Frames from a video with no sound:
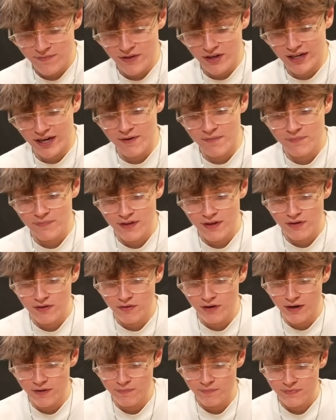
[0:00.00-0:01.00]
Okay,
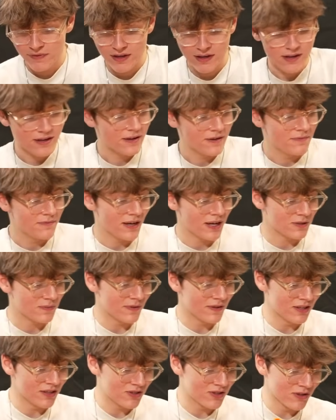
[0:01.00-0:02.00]
right. Pass
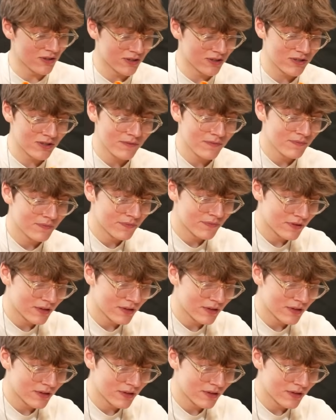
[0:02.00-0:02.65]
me the sauce. dry.